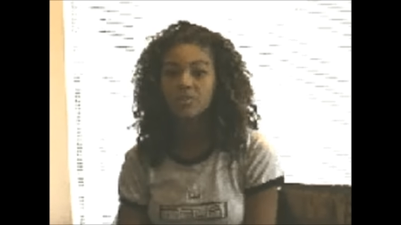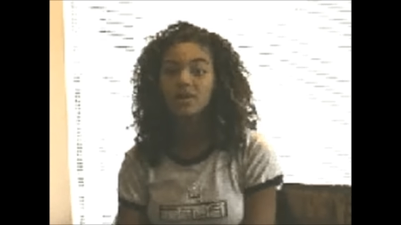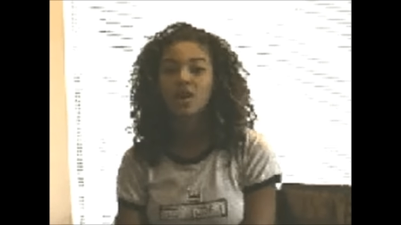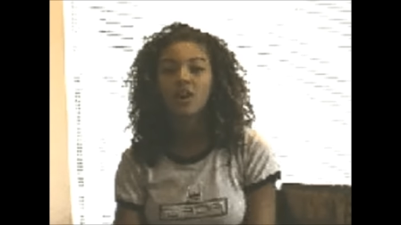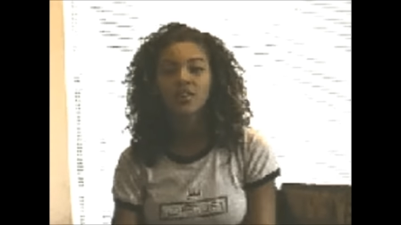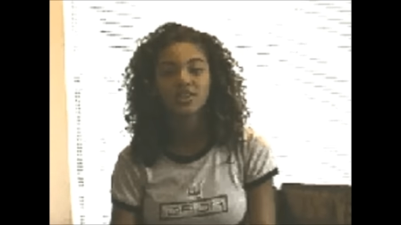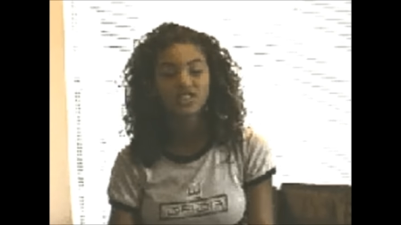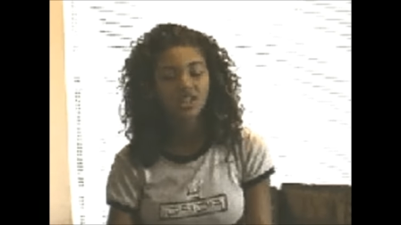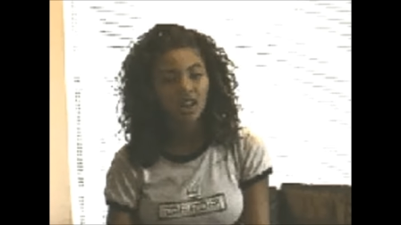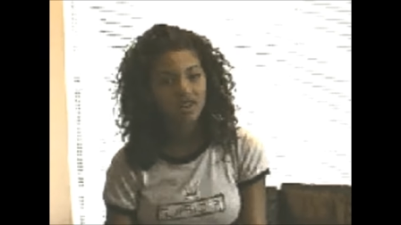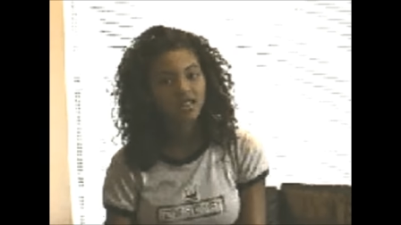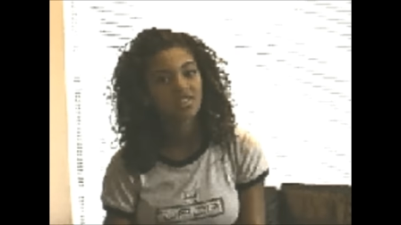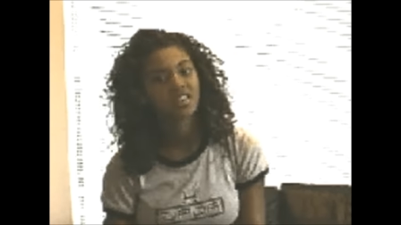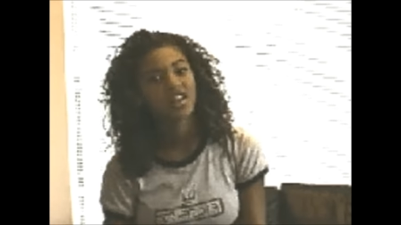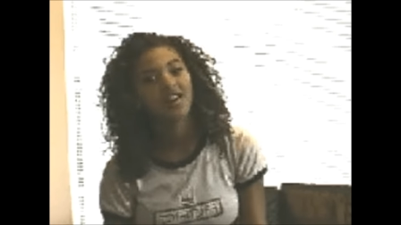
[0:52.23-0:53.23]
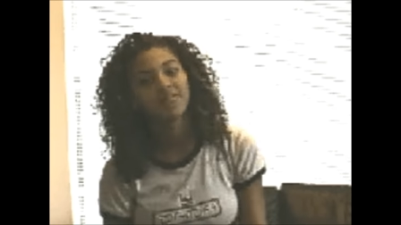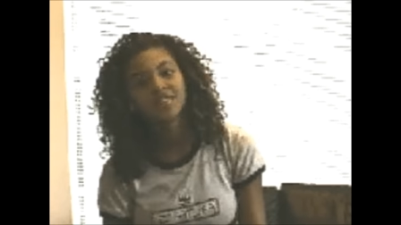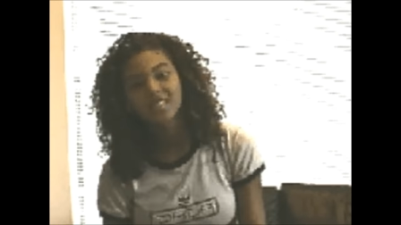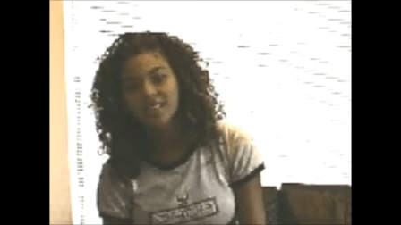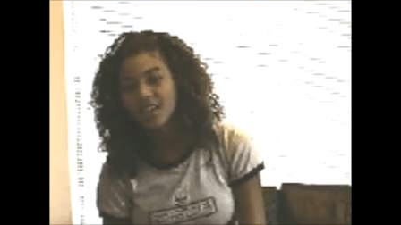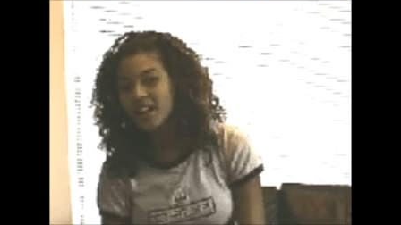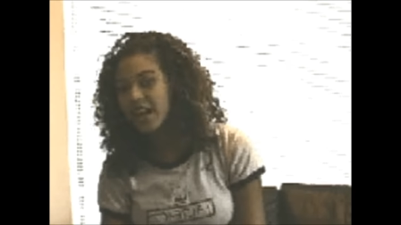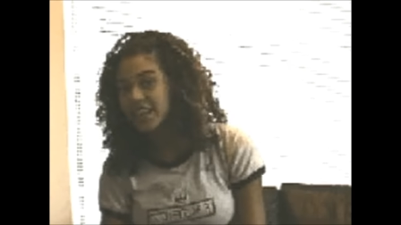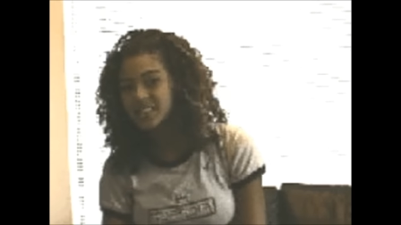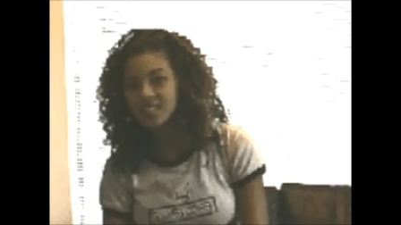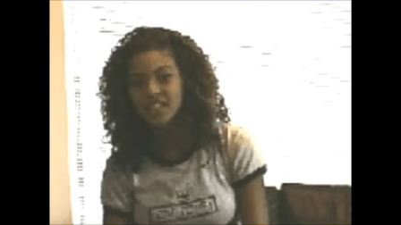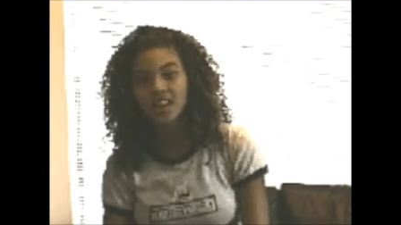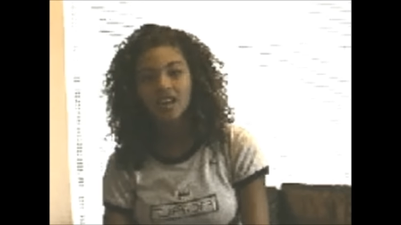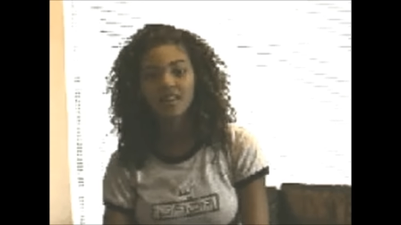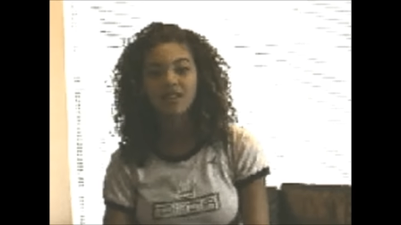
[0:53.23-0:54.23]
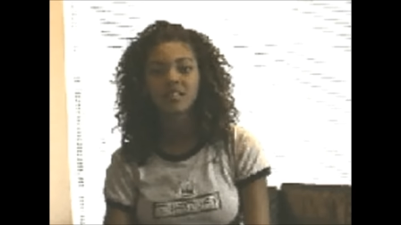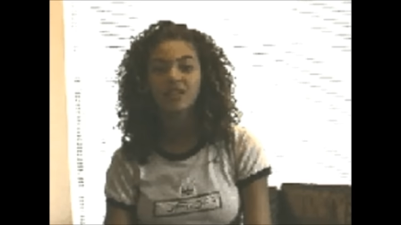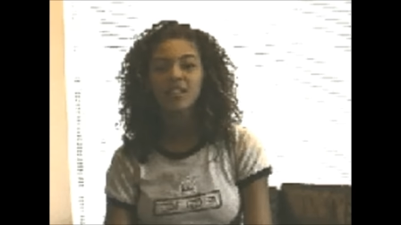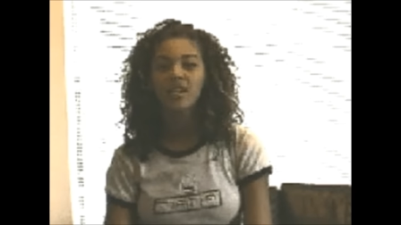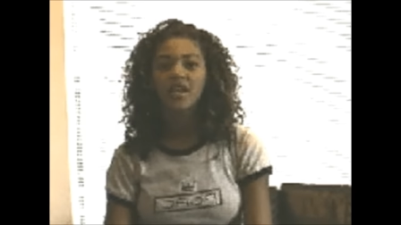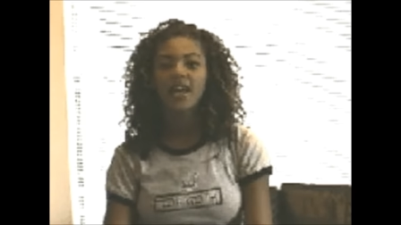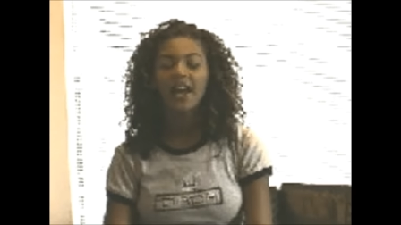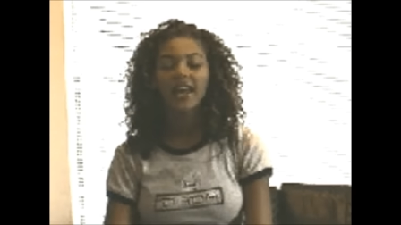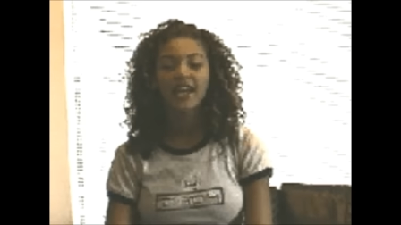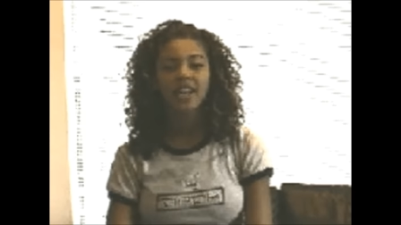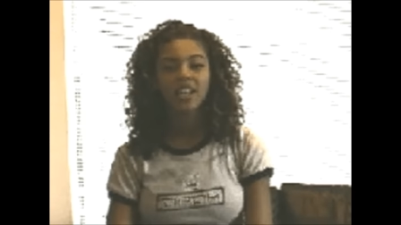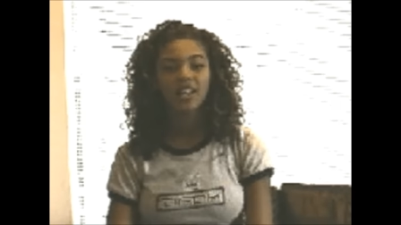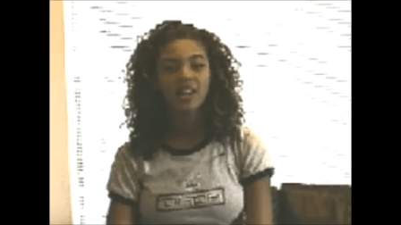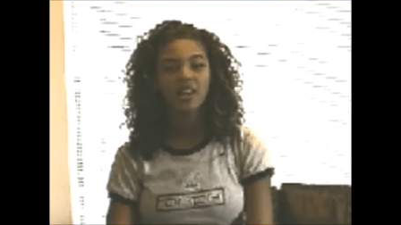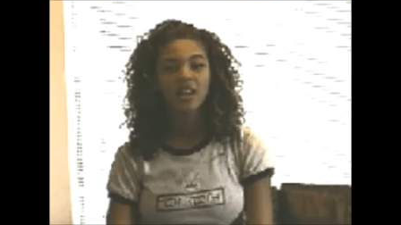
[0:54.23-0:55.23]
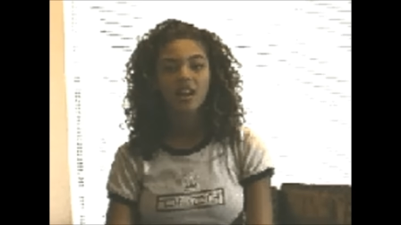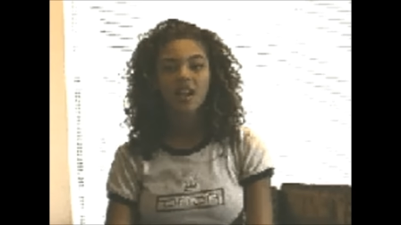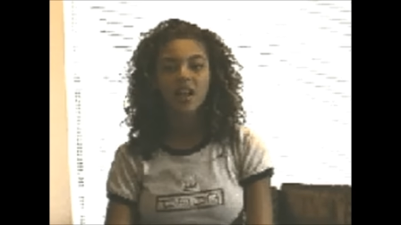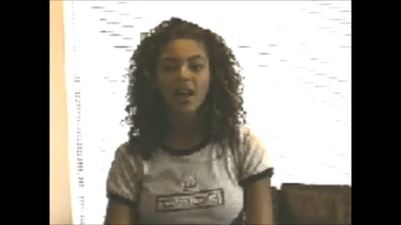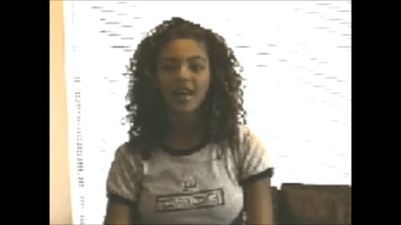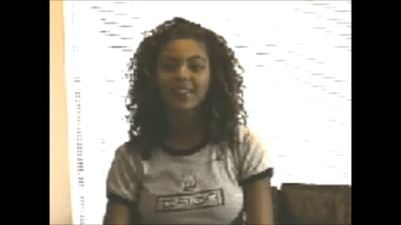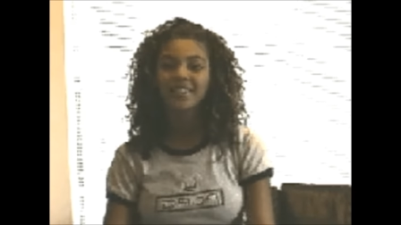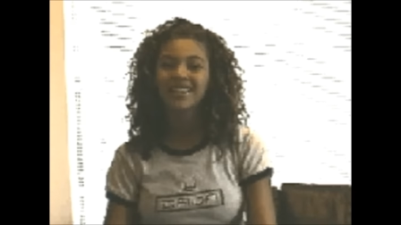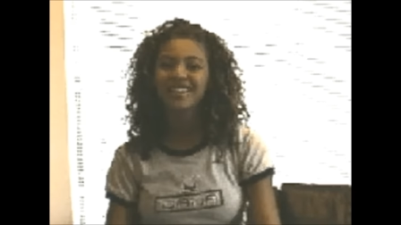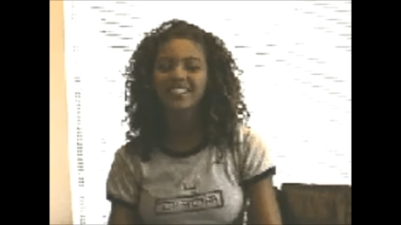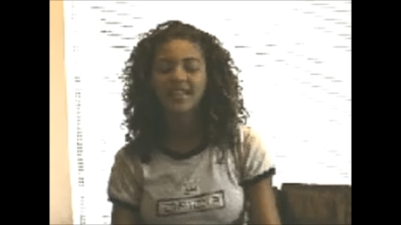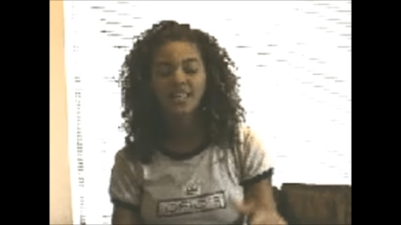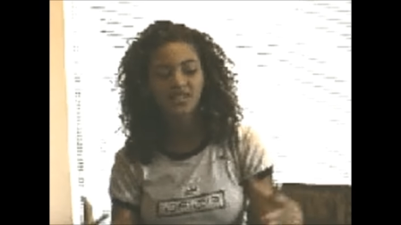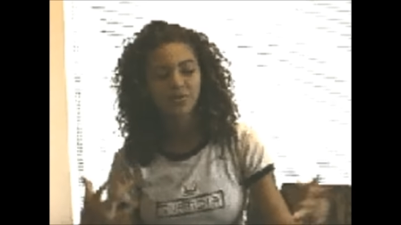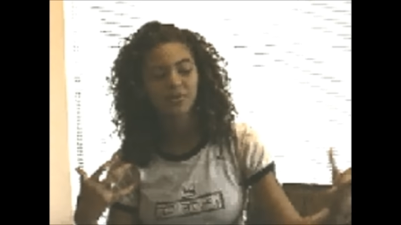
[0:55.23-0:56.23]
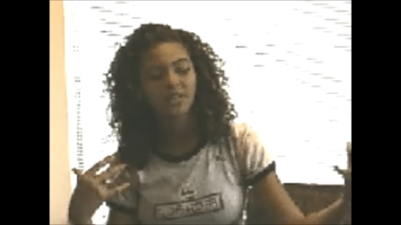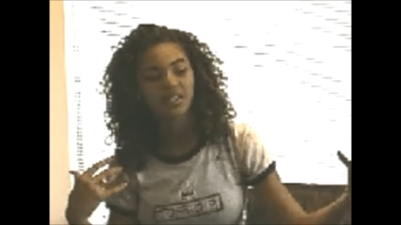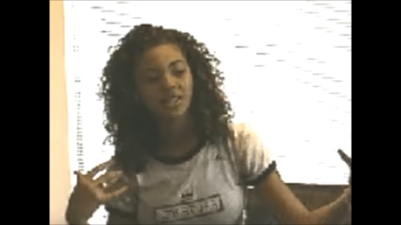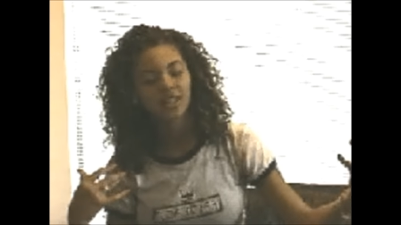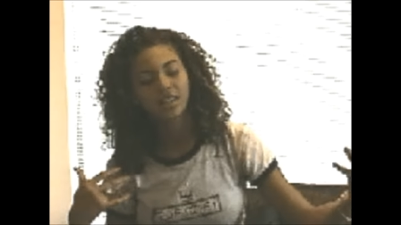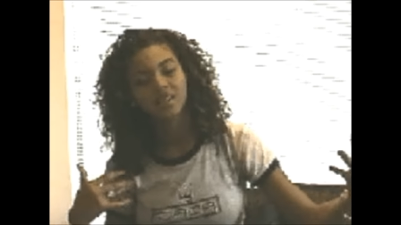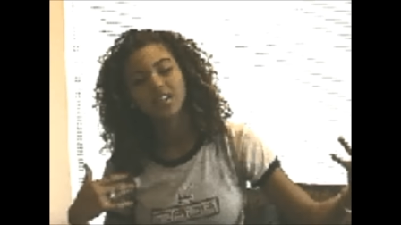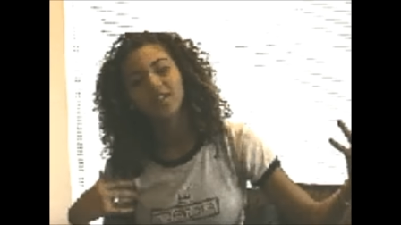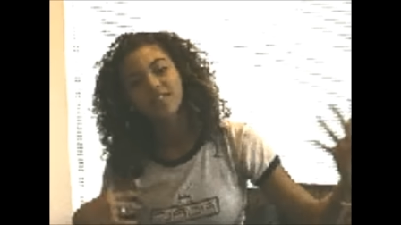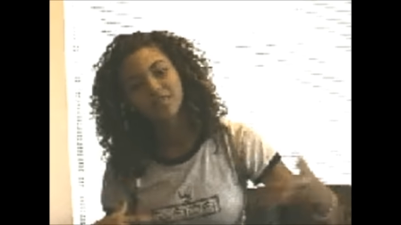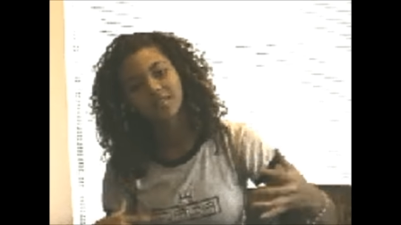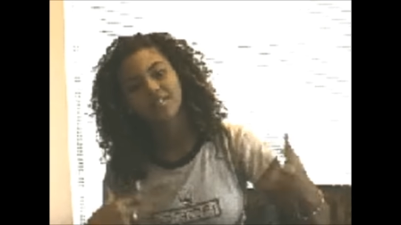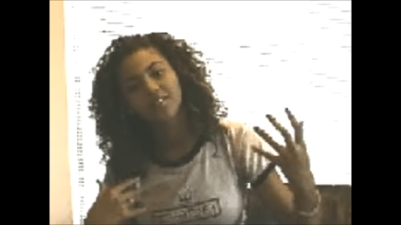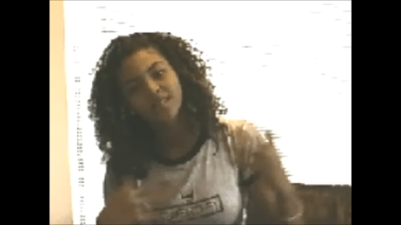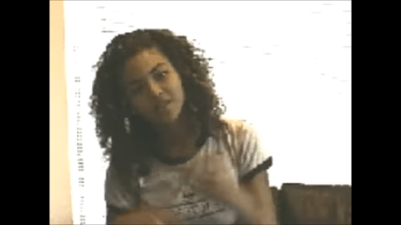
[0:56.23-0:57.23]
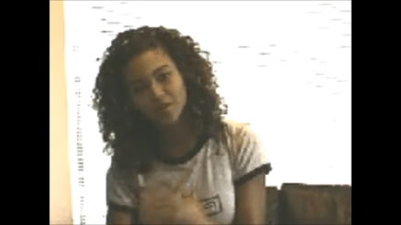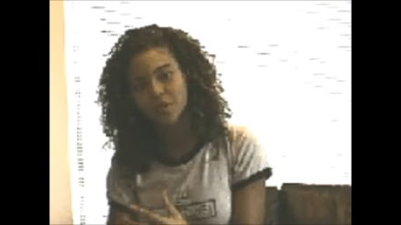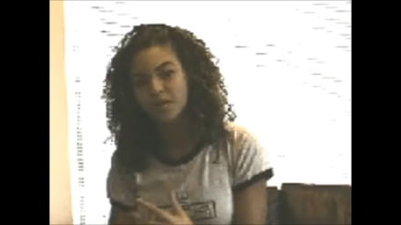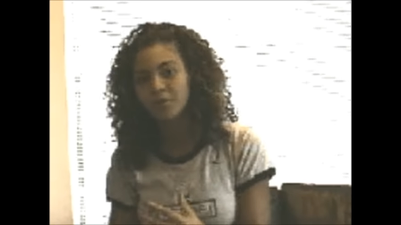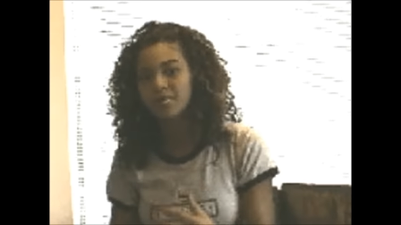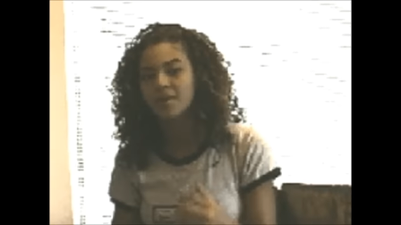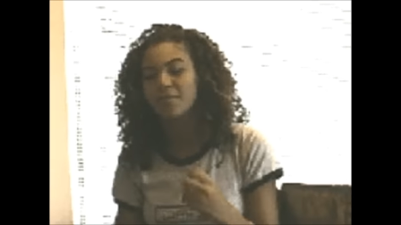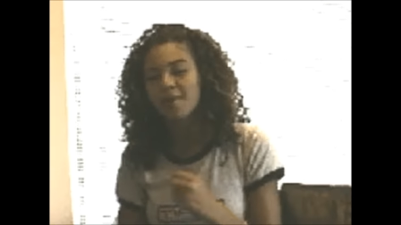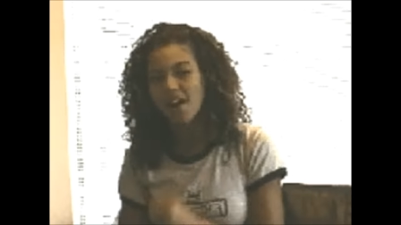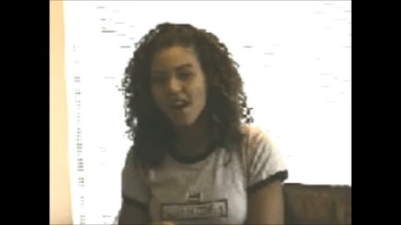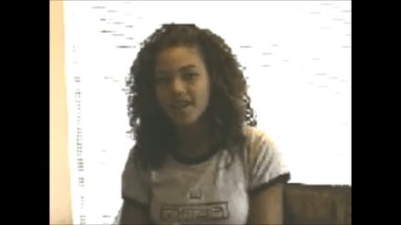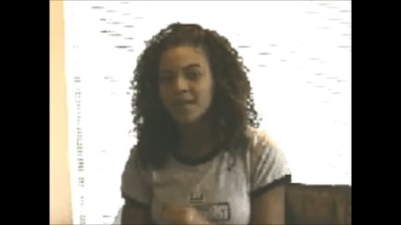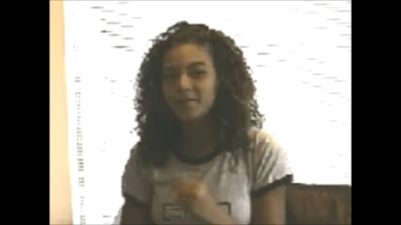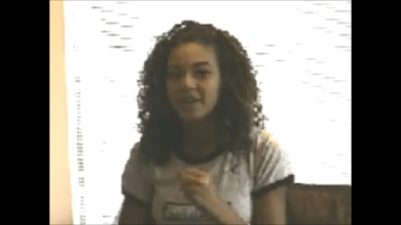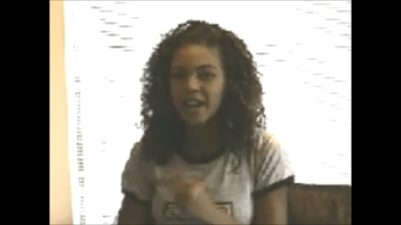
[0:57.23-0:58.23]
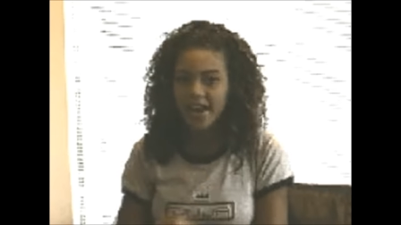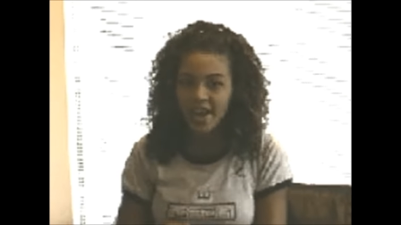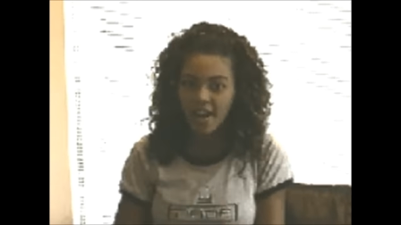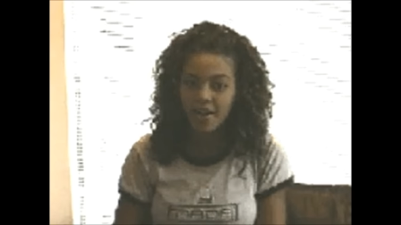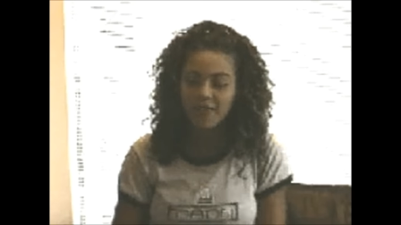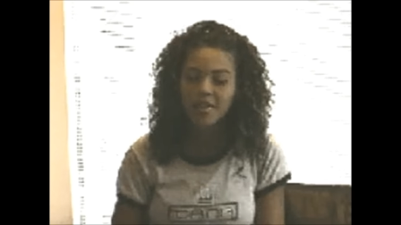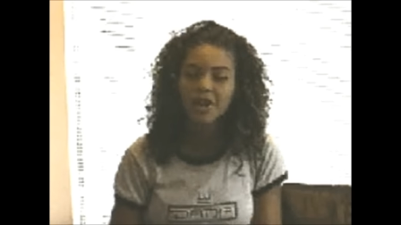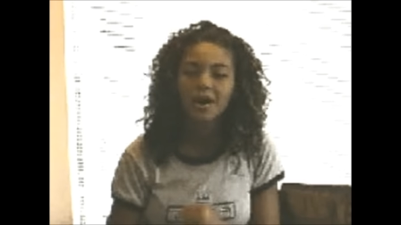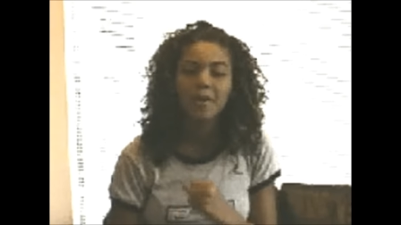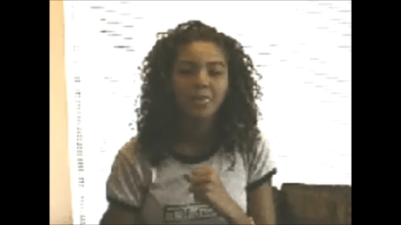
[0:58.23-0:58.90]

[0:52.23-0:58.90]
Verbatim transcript: We go to church every Sunday together, and I think that's what gives this group the bond that we have.